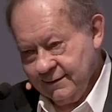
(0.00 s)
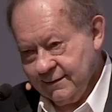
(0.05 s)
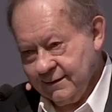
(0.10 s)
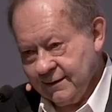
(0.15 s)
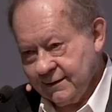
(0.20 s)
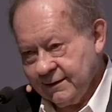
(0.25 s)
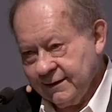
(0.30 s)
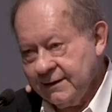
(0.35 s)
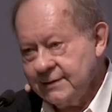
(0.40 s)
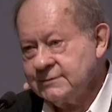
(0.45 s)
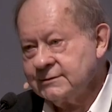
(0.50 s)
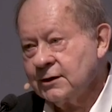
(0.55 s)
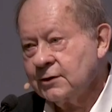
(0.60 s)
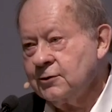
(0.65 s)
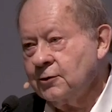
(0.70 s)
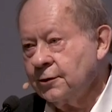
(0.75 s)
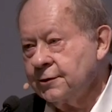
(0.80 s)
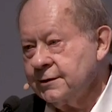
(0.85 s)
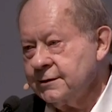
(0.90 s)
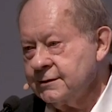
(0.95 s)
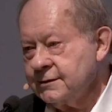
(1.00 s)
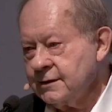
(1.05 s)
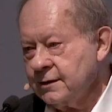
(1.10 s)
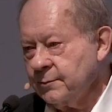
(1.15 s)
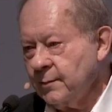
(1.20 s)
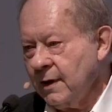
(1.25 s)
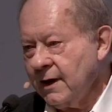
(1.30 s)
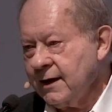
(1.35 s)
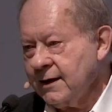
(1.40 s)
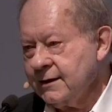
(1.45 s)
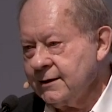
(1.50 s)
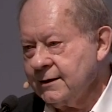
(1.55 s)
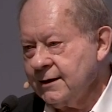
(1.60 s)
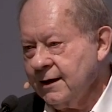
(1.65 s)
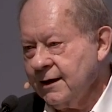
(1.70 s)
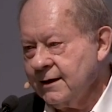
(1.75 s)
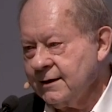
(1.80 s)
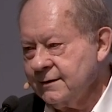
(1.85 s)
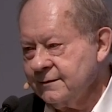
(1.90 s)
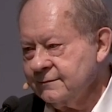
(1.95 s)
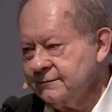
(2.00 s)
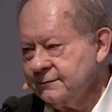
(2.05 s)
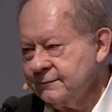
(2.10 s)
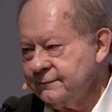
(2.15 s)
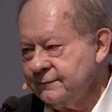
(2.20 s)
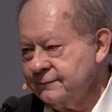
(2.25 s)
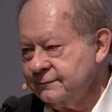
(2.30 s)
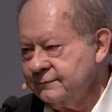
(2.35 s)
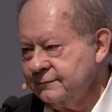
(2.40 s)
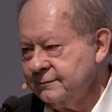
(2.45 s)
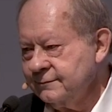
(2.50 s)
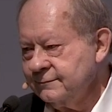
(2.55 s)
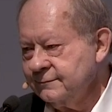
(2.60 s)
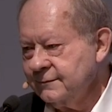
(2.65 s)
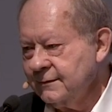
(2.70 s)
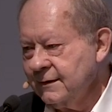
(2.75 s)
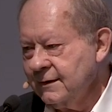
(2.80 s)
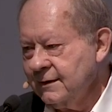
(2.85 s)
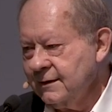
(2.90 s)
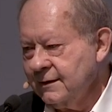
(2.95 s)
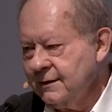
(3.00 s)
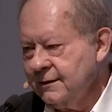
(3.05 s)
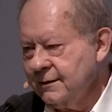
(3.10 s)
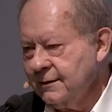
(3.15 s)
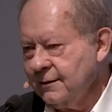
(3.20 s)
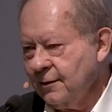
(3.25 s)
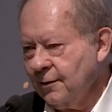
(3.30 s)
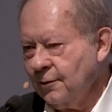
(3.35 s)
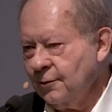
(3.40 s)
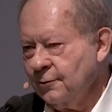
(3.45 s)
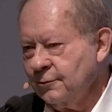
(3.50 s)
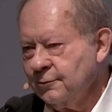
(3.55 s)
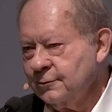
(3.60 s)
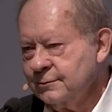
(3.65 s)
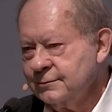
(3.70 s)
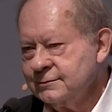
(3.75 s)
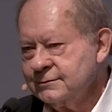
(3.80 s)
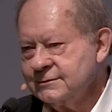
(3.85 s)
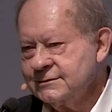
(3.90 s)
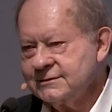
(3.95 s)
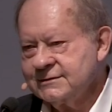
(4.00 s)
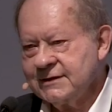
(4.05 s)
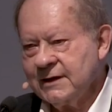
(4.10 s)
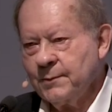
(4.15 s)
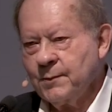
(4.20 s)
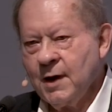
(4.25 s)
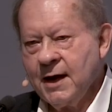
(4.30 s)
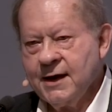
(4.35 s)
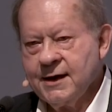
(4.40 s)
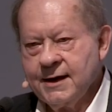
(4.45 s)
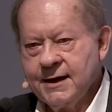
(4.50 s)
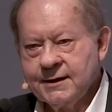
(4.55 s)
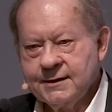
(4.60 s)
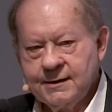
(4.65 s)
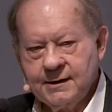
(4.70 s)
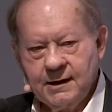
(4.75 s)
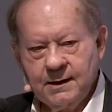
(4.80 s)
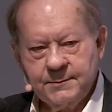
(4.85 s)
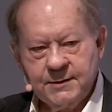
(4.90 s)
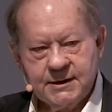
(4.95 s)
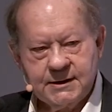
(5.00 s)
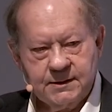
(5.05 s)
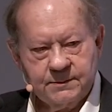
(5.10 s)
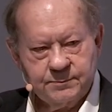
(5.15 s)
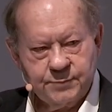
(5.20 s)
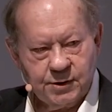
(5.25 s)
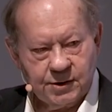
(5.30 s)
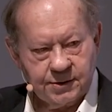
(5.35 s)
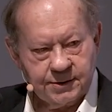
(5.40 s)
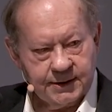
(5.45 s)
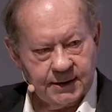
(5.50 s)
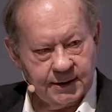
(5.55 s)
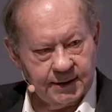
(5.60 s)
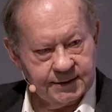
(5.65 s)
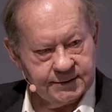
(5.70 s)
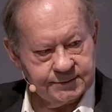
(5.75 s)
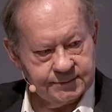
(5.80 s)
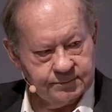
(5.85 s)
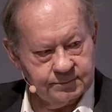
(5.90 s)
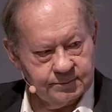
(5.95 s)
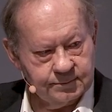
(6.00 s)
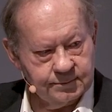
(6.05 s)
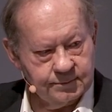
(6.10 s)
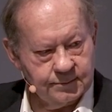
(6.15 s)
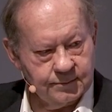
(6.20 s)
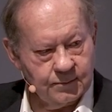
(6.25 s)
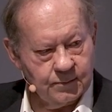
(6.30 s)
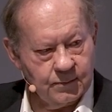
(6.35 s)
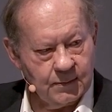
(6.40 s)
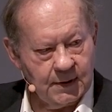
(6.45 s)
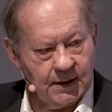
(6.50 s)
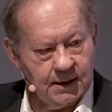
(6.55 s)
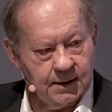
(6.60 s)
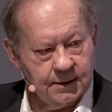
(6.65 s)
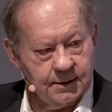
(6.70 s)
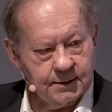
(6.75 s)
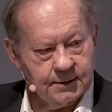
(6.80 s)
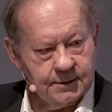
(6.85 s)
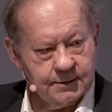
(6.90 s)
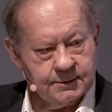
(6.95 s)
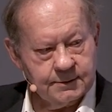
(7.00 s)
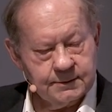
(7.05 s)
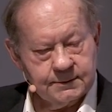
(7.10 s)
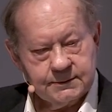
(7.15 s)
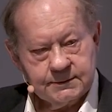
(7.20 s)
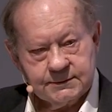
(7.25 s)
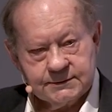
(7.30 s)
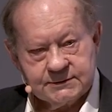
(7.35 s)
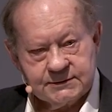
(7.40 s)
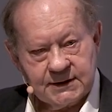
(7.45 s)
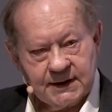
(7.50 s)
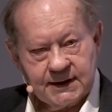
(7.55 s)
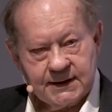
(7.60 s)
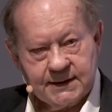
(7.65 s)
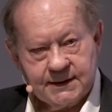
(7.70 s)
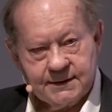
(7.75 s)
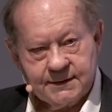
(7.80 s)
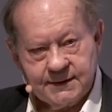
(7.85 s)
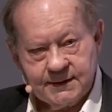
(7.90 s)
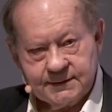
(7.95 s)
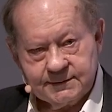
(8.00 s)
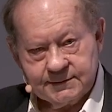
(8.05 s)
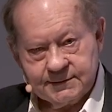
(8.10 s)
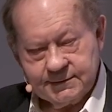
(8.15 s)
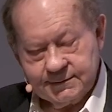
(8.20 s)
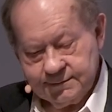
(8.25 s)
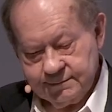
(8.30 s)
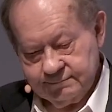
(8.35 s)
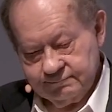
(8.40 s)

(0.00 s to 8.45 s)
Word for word: at least according to my kind of oh, semi economic imperialism, to say that